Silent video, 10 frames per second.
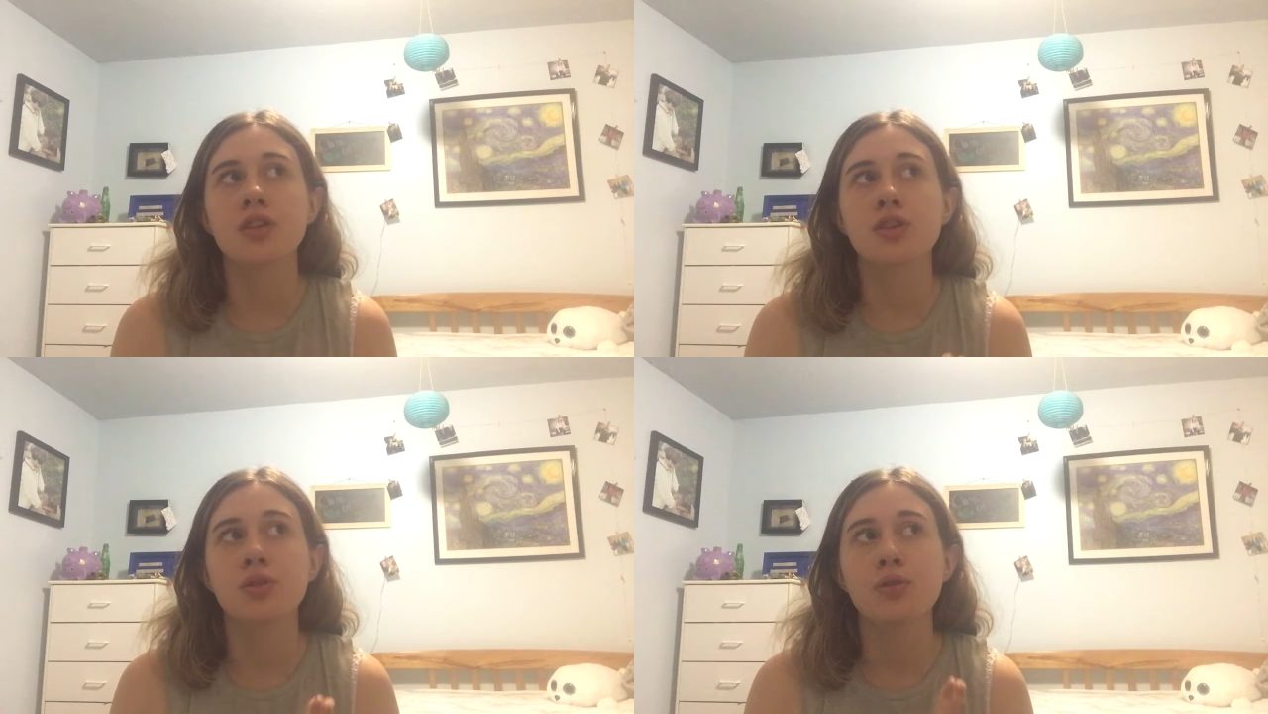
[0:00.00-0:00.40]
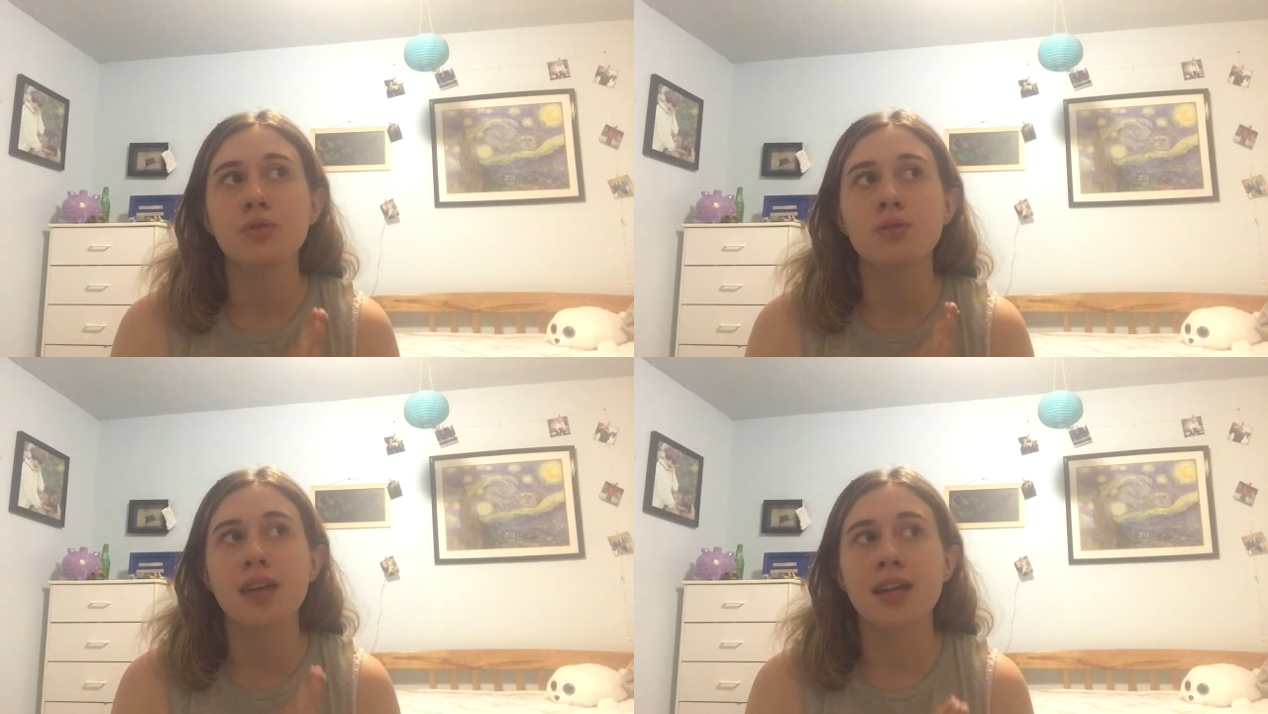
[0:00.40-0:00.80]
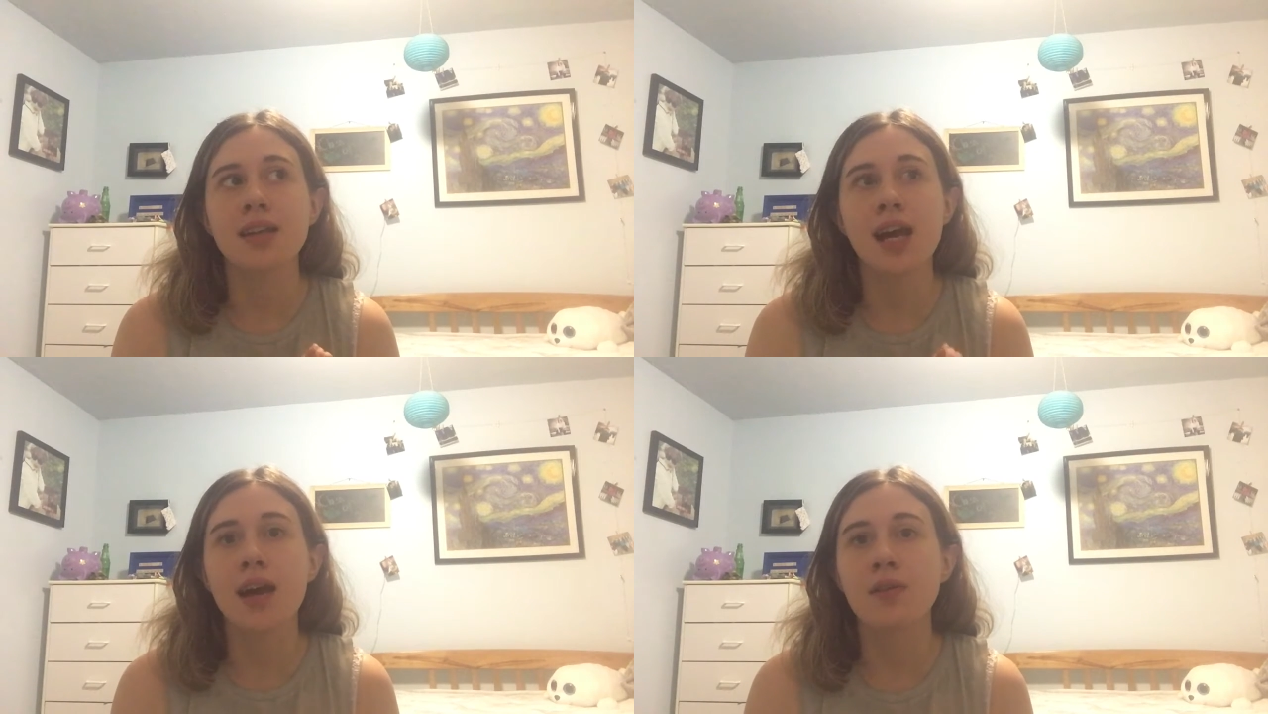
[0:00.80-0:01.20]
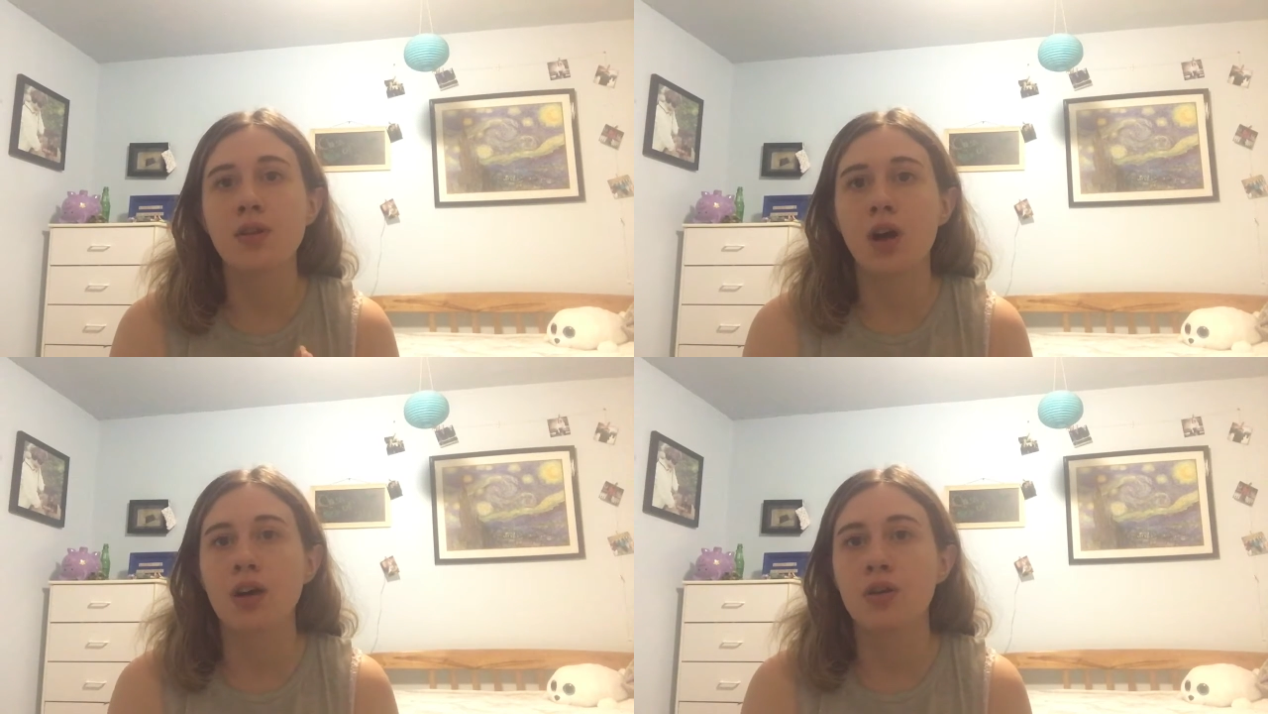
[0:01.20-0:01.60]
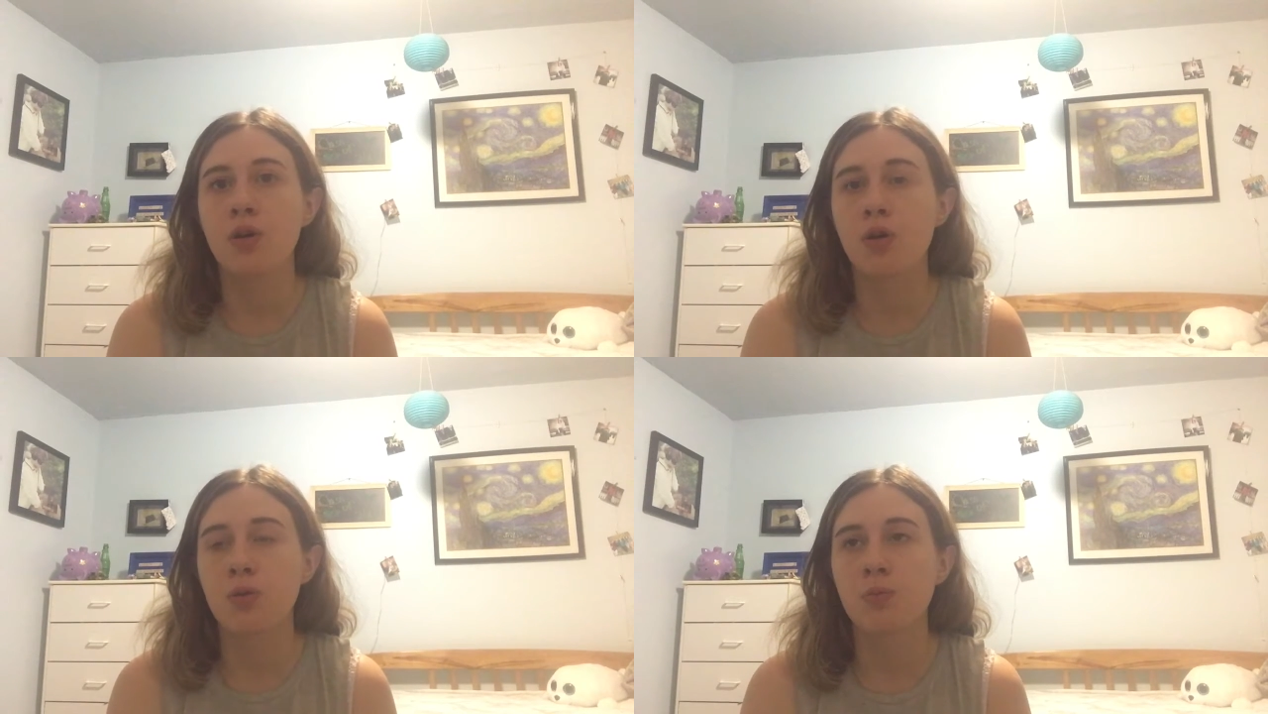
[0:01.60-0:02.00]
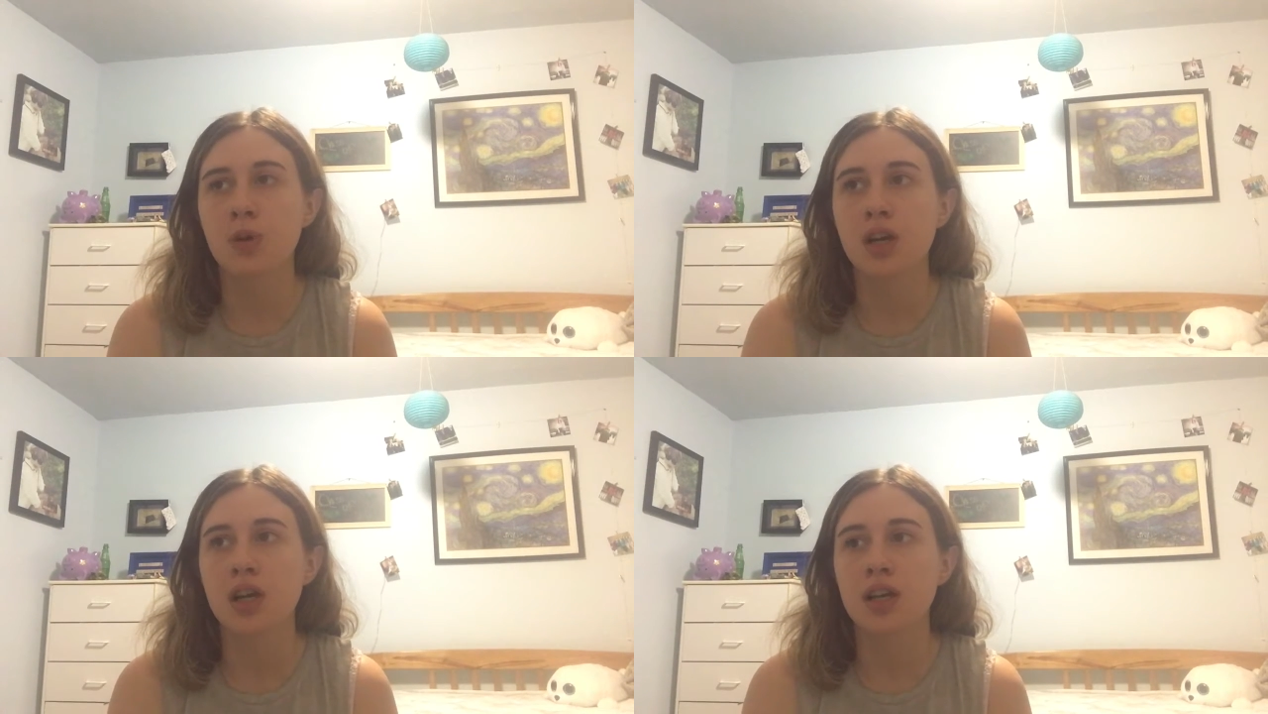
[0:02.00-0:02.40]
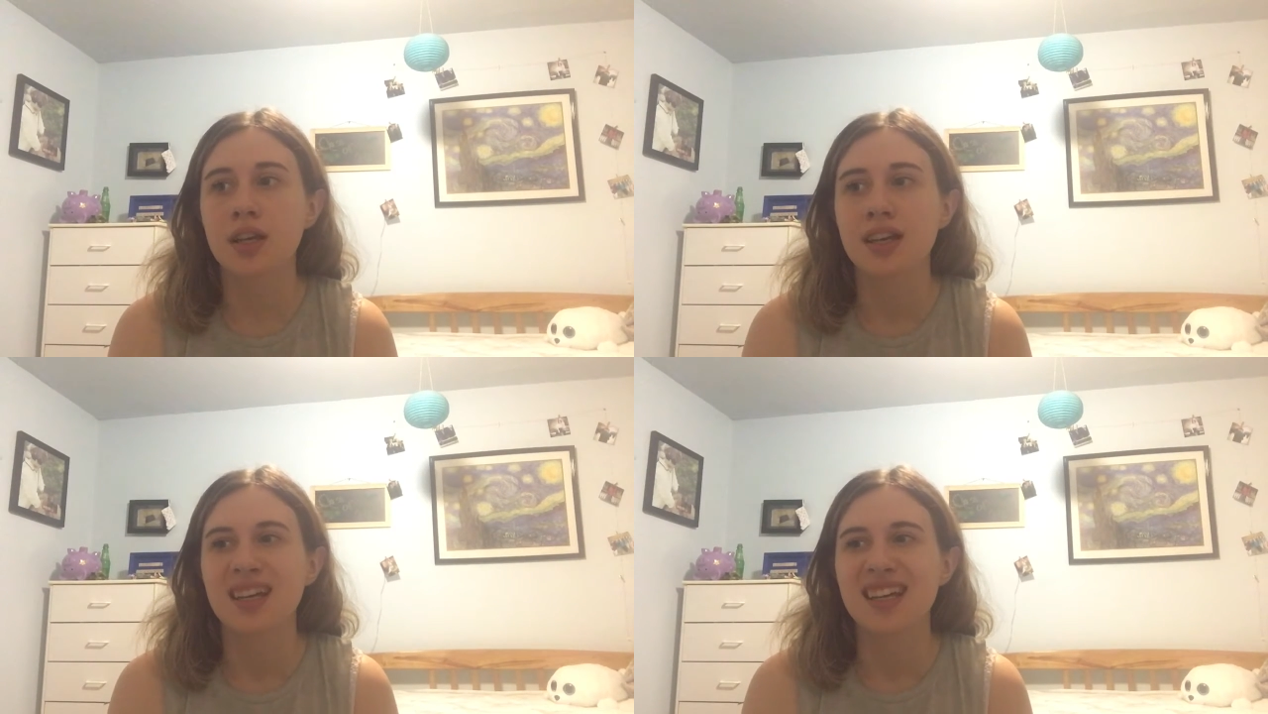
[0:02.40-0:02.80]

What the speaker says: you tend to have a lot of homework